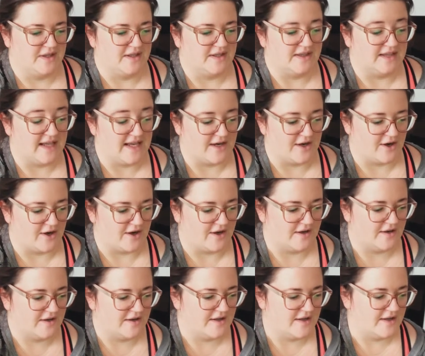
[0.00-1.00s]
later
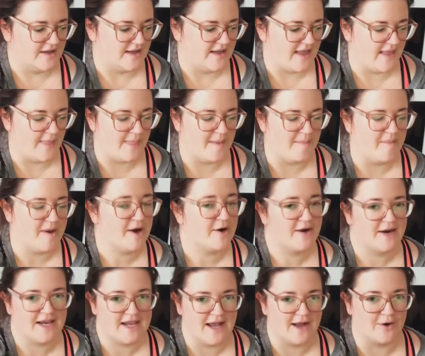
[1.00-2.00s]
in the
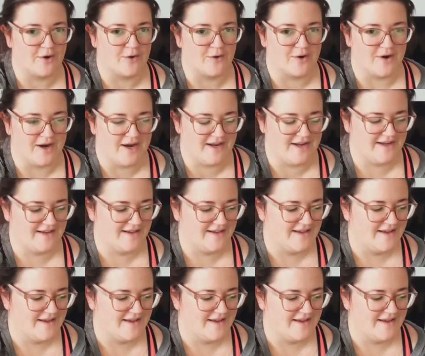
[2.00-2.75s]
berry category.